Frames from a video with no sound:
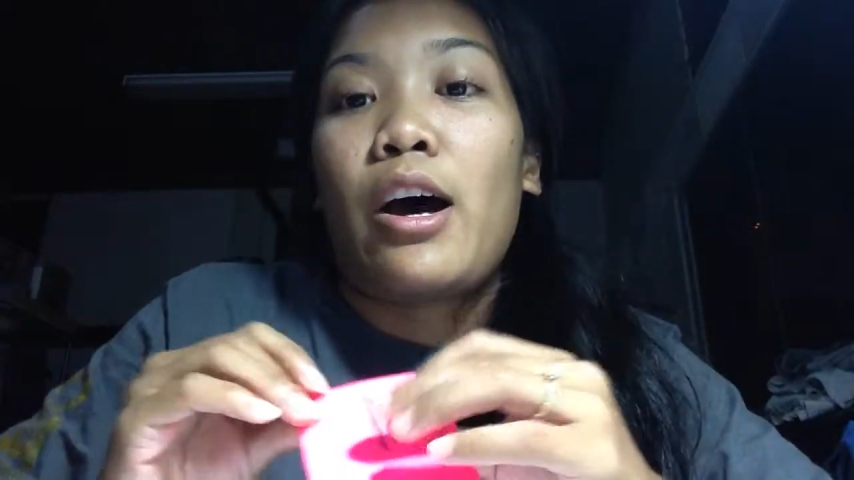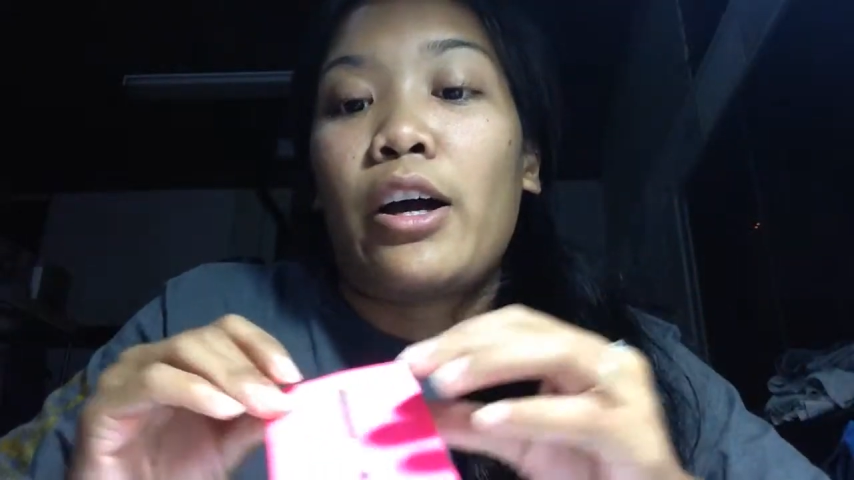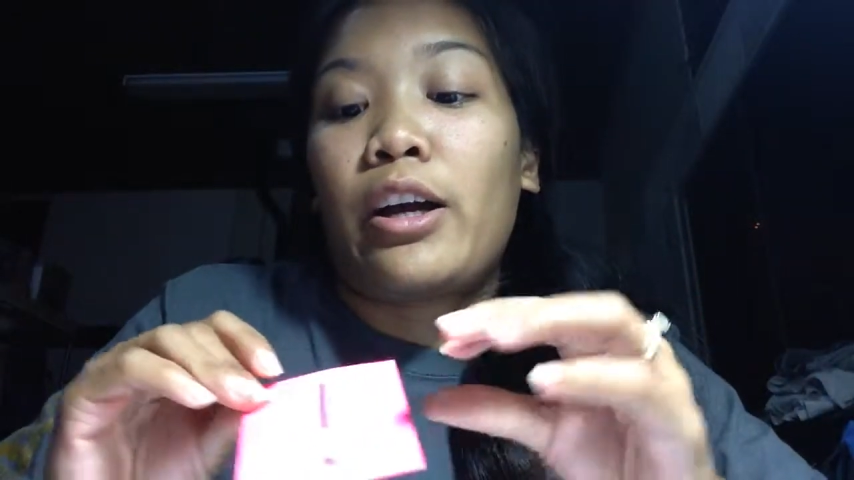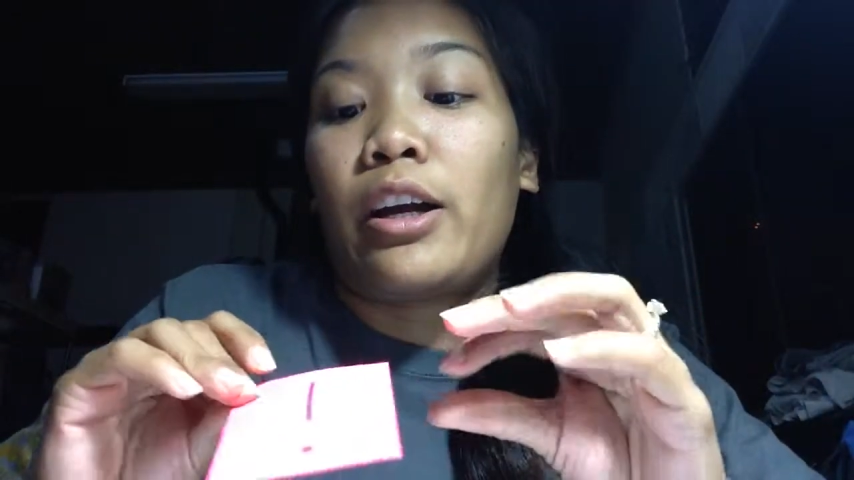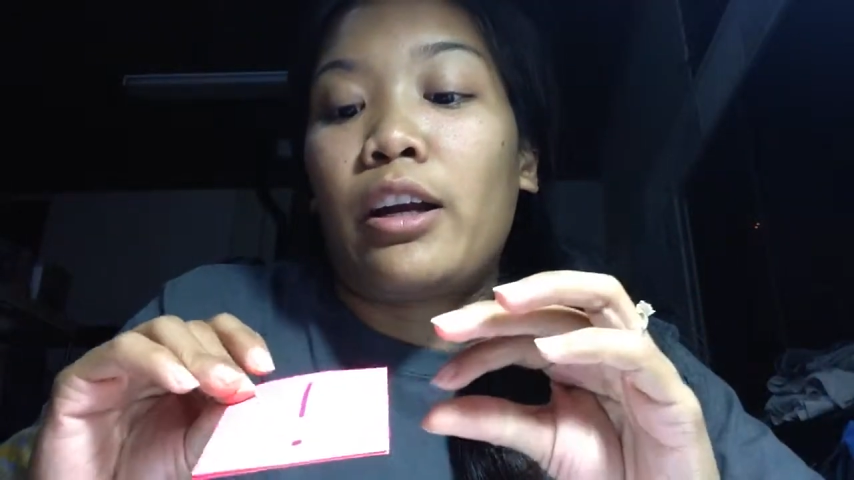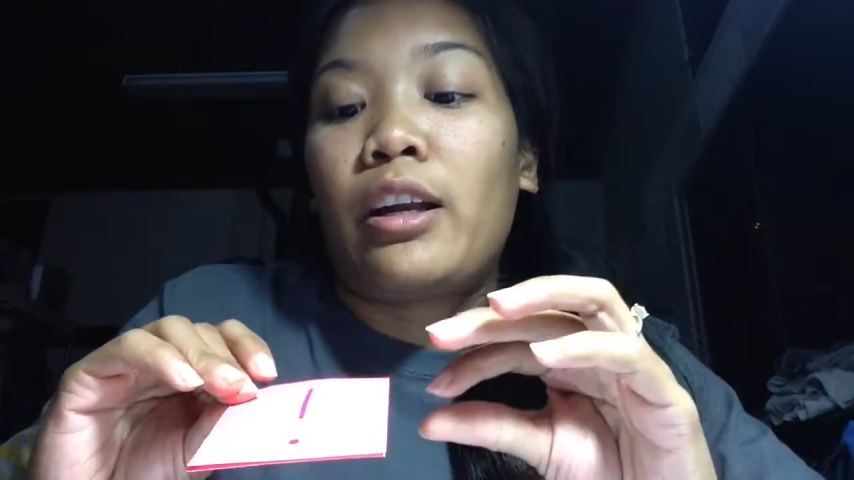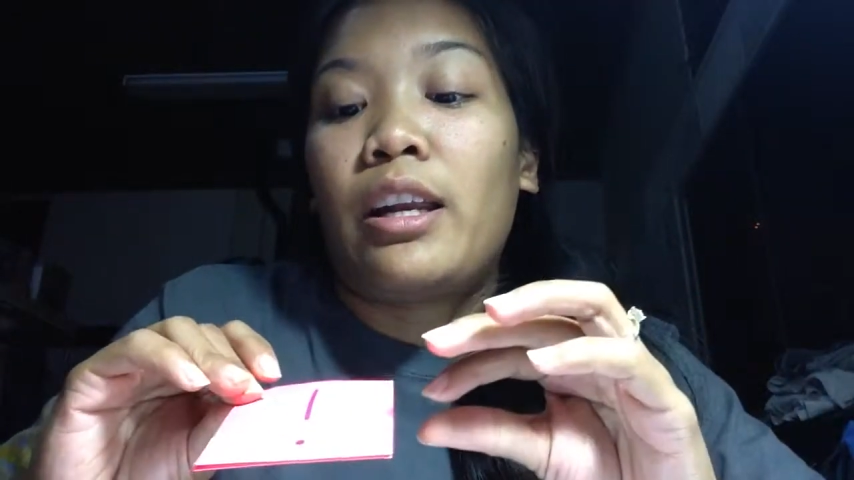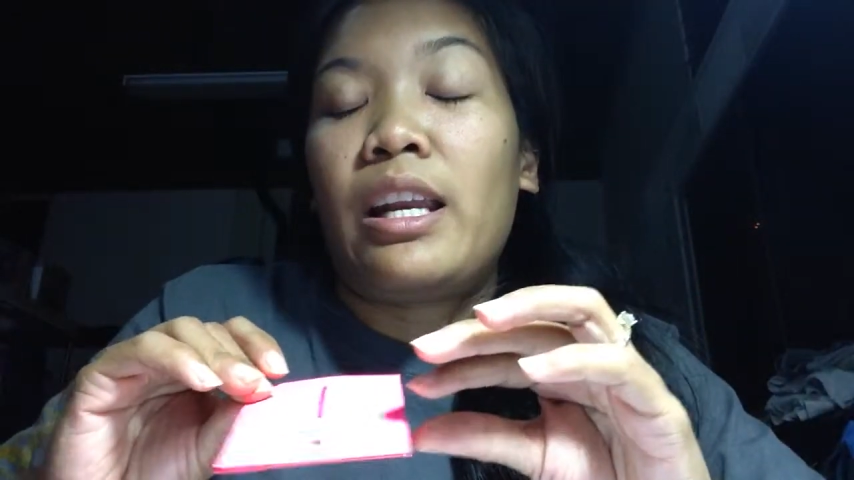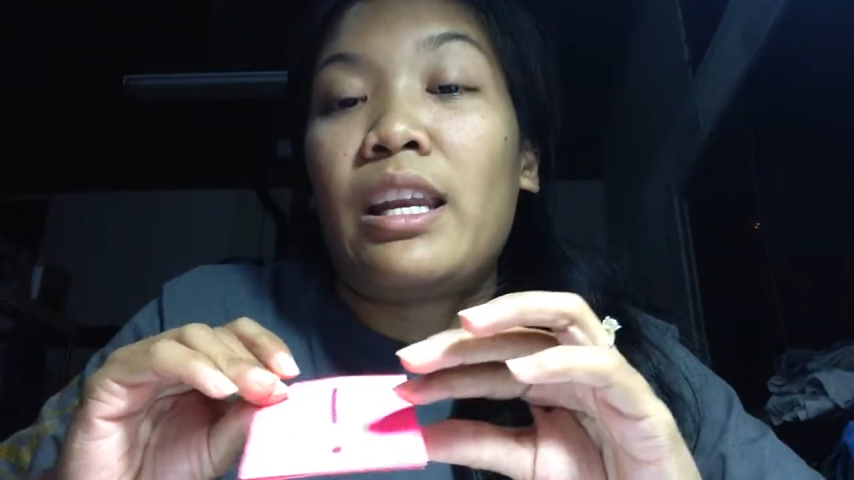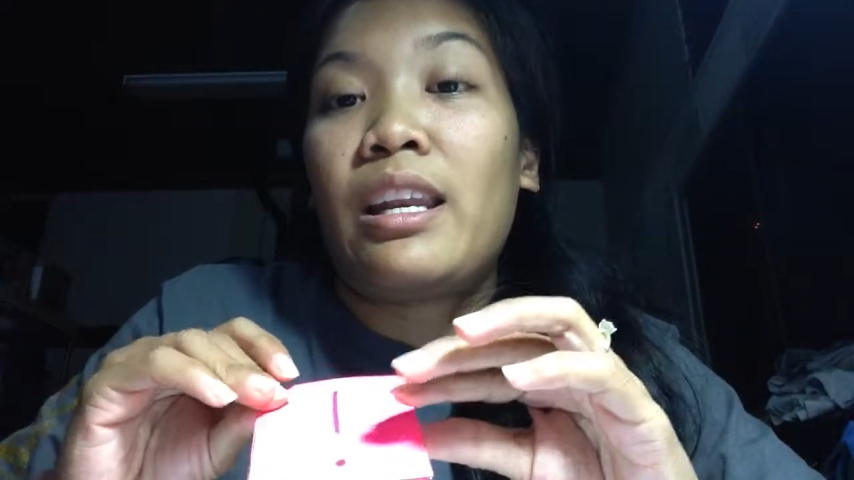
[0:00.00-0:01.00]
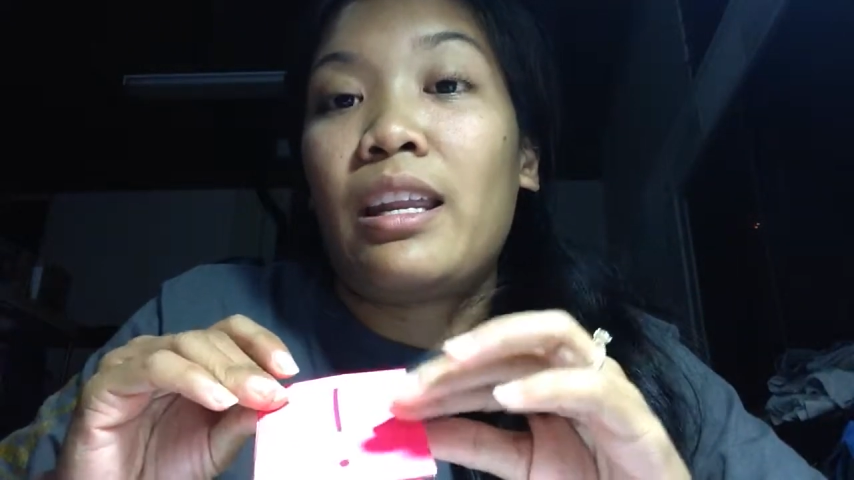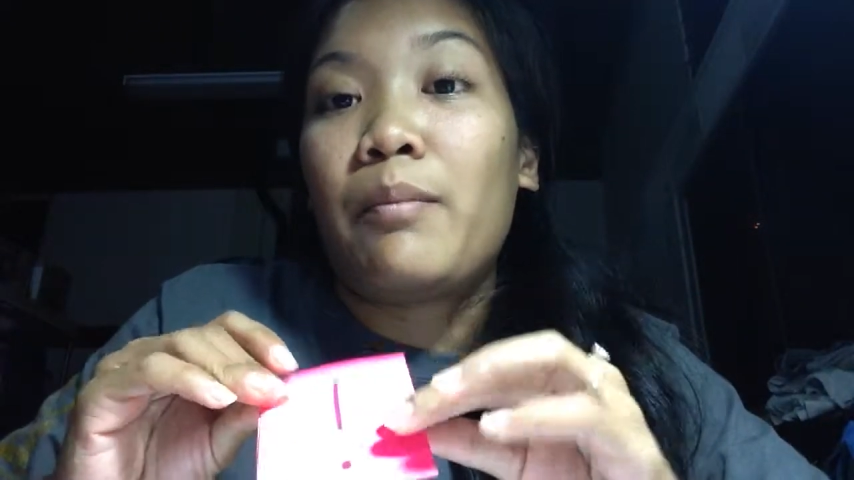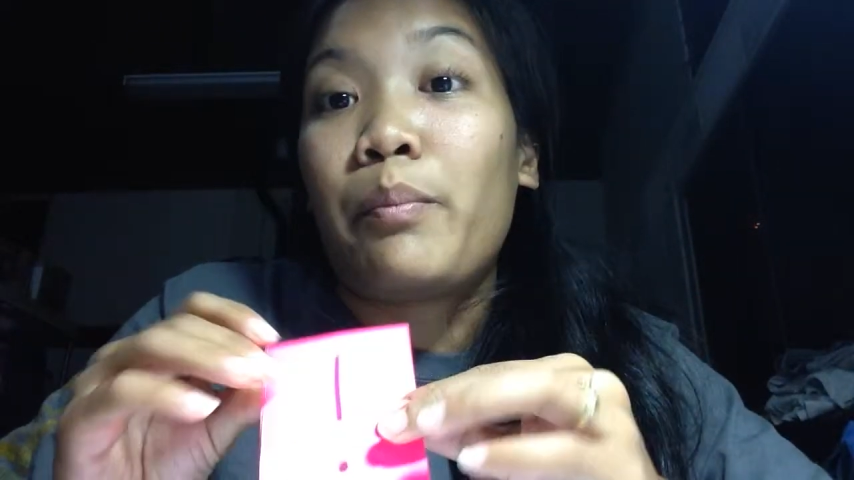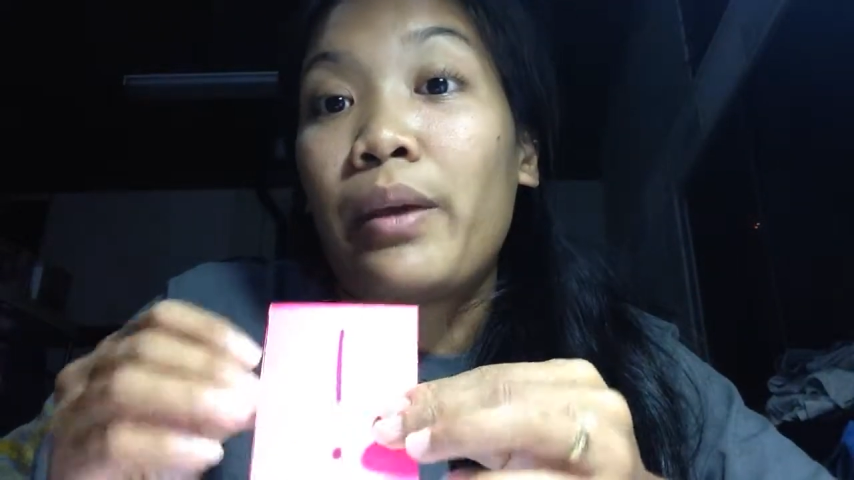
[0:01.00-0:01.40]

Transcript: our neon